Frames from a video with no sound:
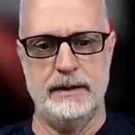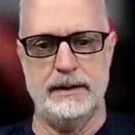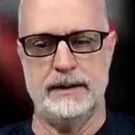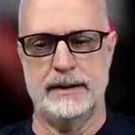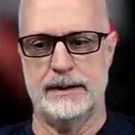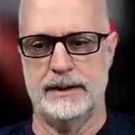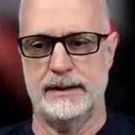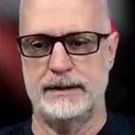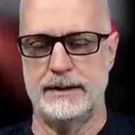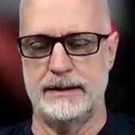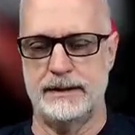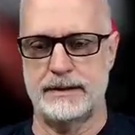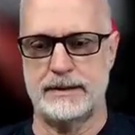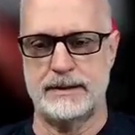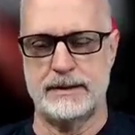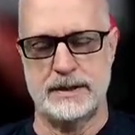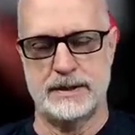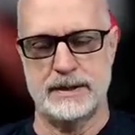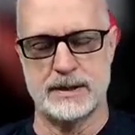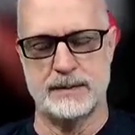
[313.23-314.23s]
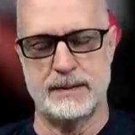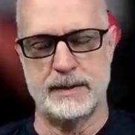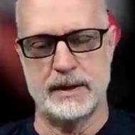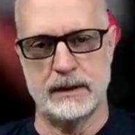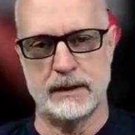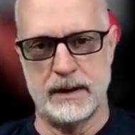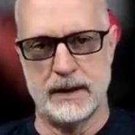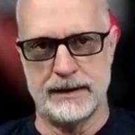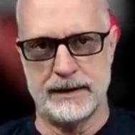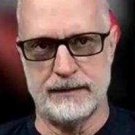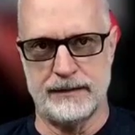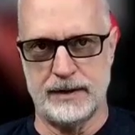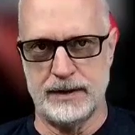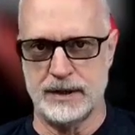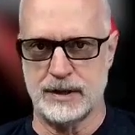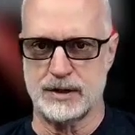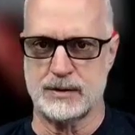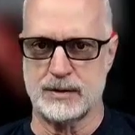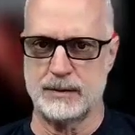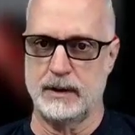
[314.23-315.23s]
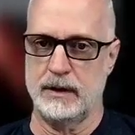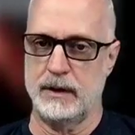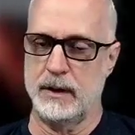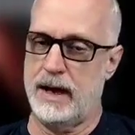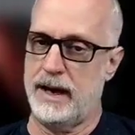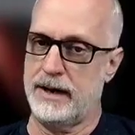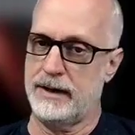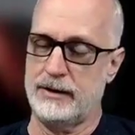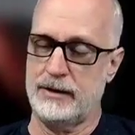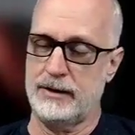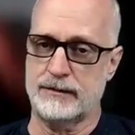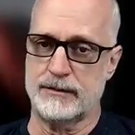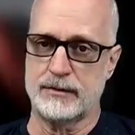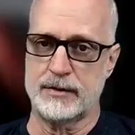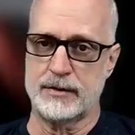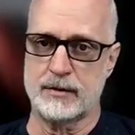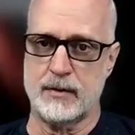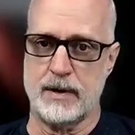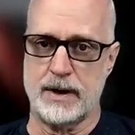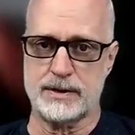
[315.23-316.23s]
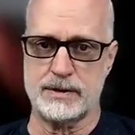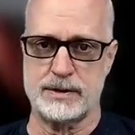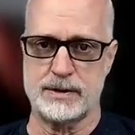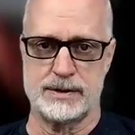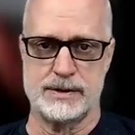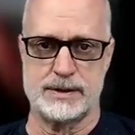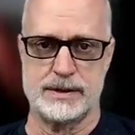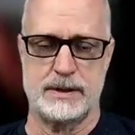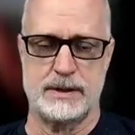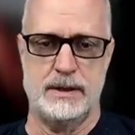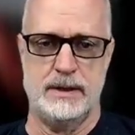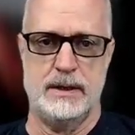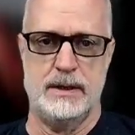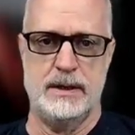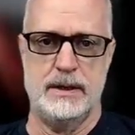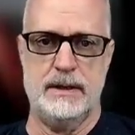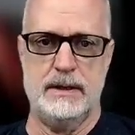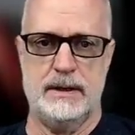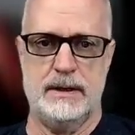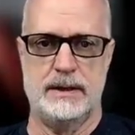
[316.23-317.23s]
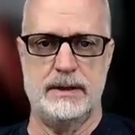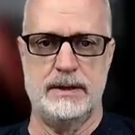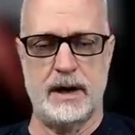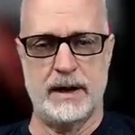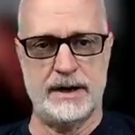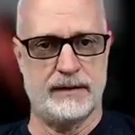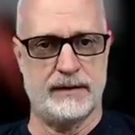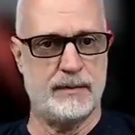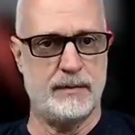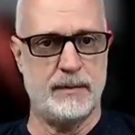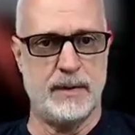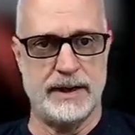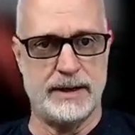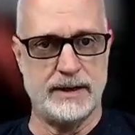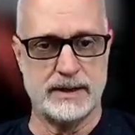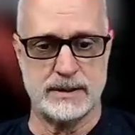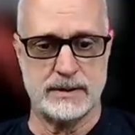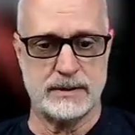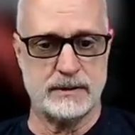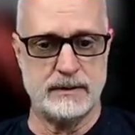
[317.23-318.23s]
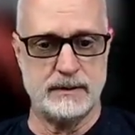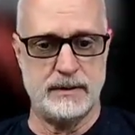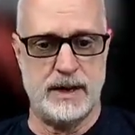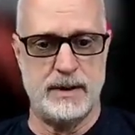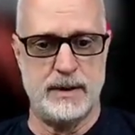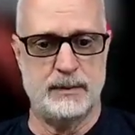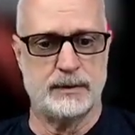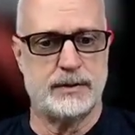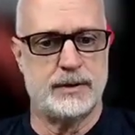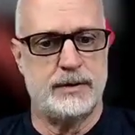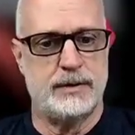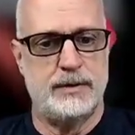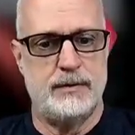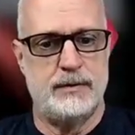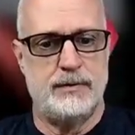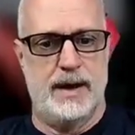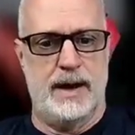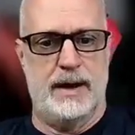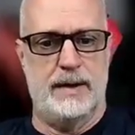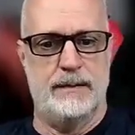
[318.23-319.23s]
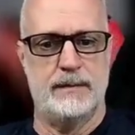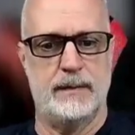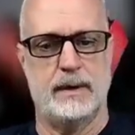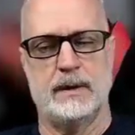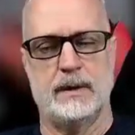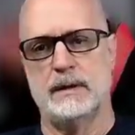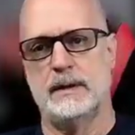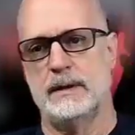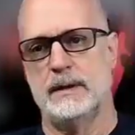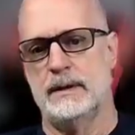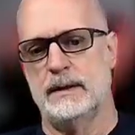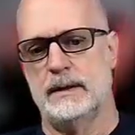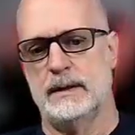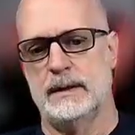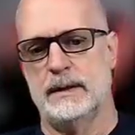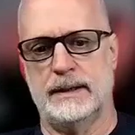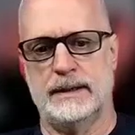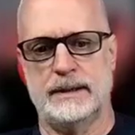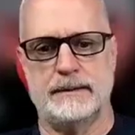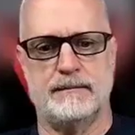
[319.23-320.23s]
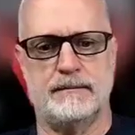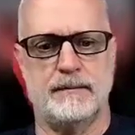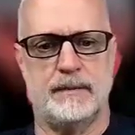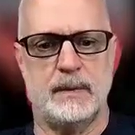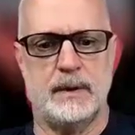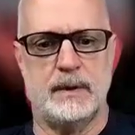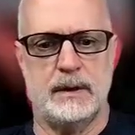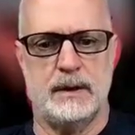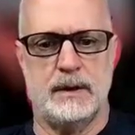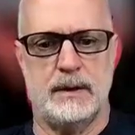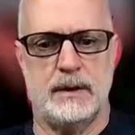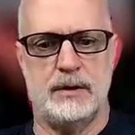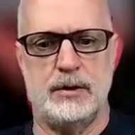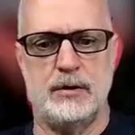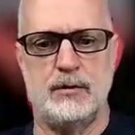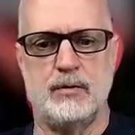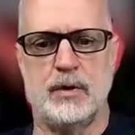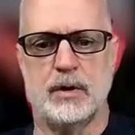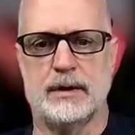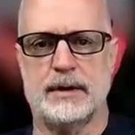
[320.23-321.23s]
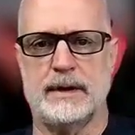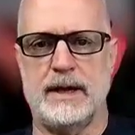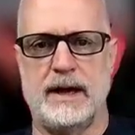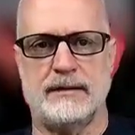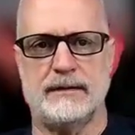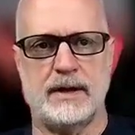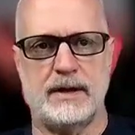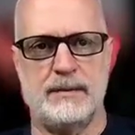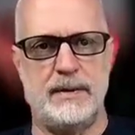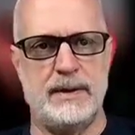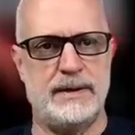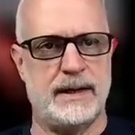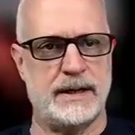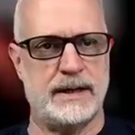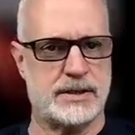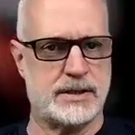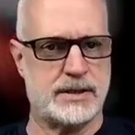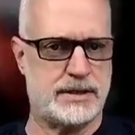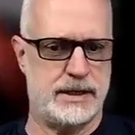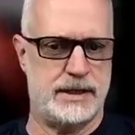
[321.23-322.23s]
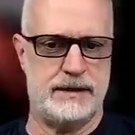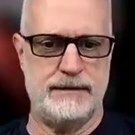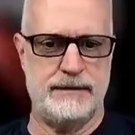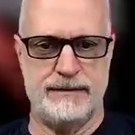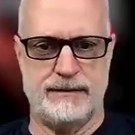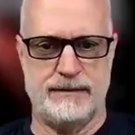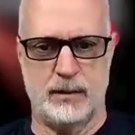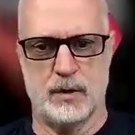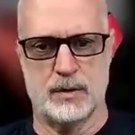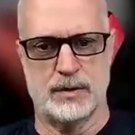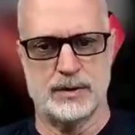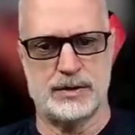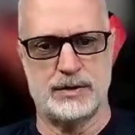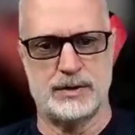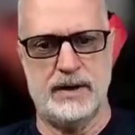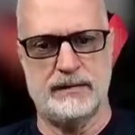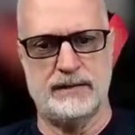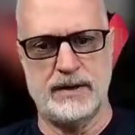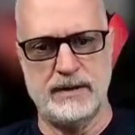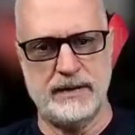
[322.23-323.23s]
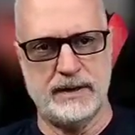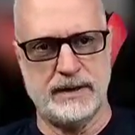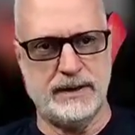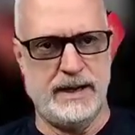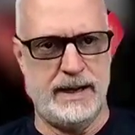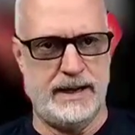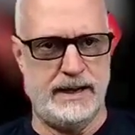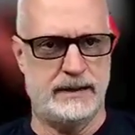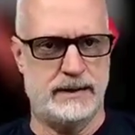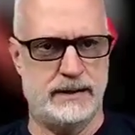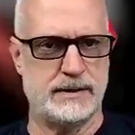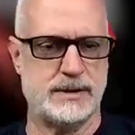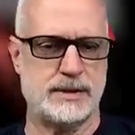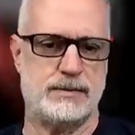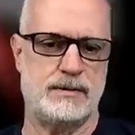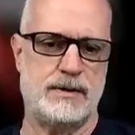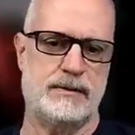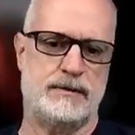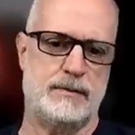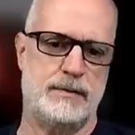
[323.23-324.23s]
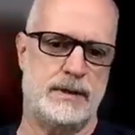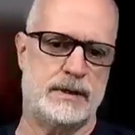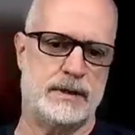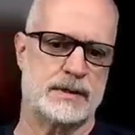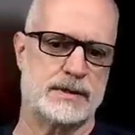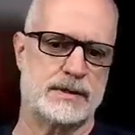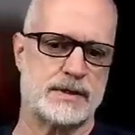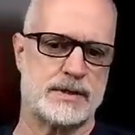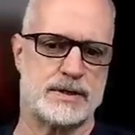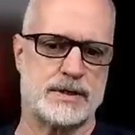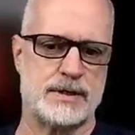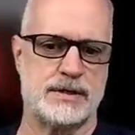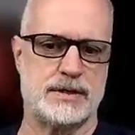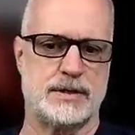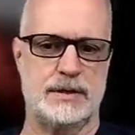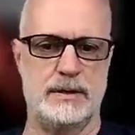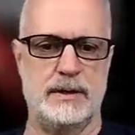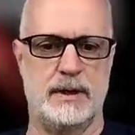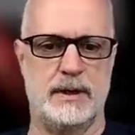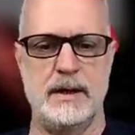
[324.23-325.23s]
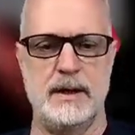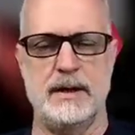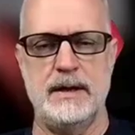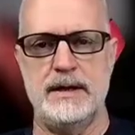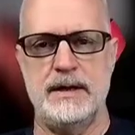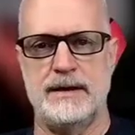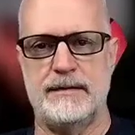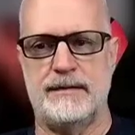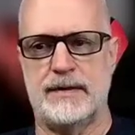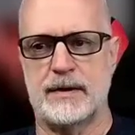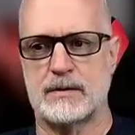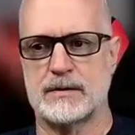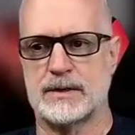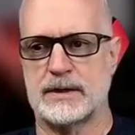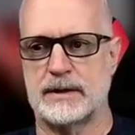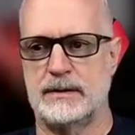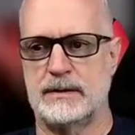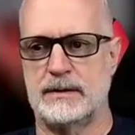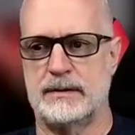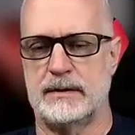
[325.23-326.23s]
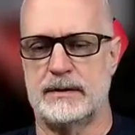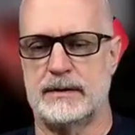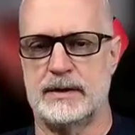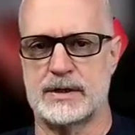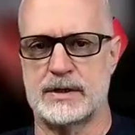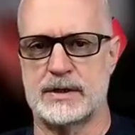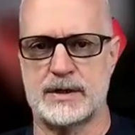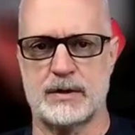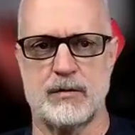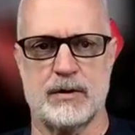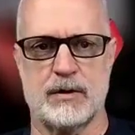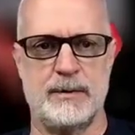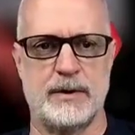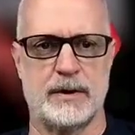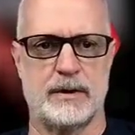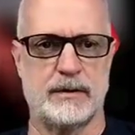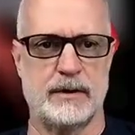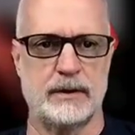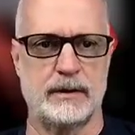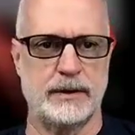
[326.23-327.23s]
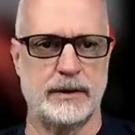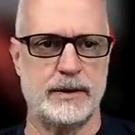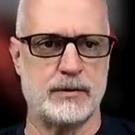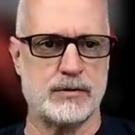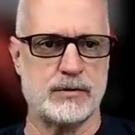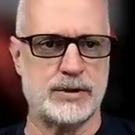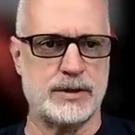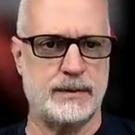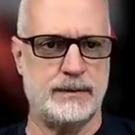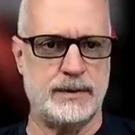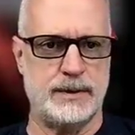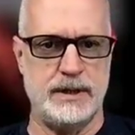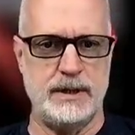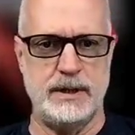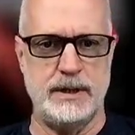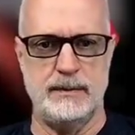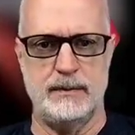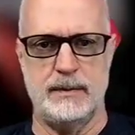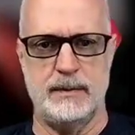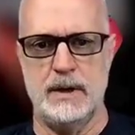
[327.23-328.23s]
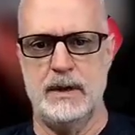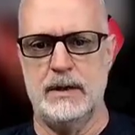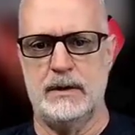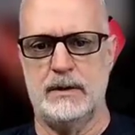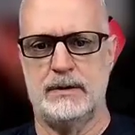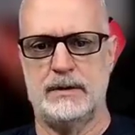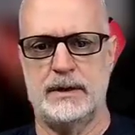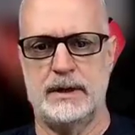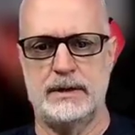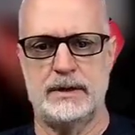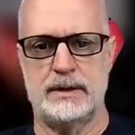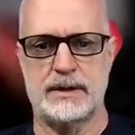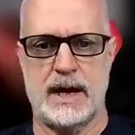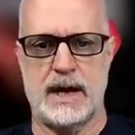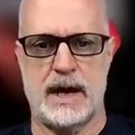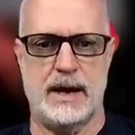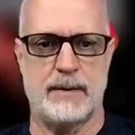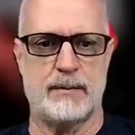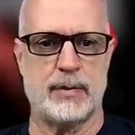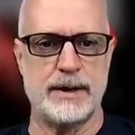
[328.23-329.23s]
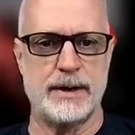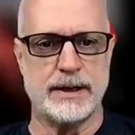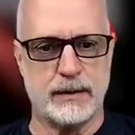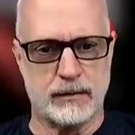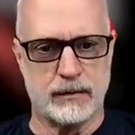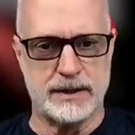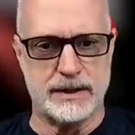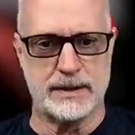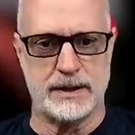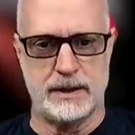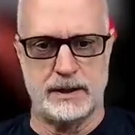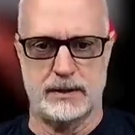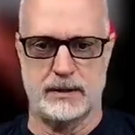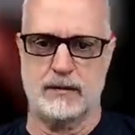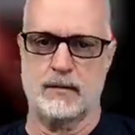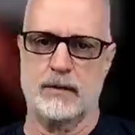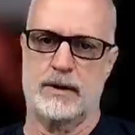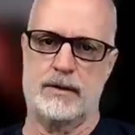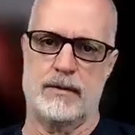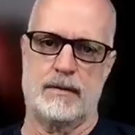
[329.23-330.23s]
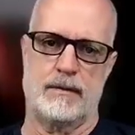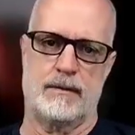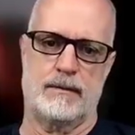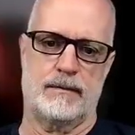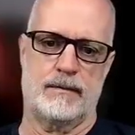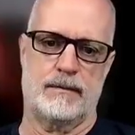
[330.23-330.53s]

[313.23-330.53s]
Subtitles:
It tends to be a lot of things from a lot of different directions, and not everybody's able to do that. Um, you really have to be that steady force. You have to have a cadence. You have to be consistent. If there's a disagreement on the leadership team, then the tiebreaker is the integrator.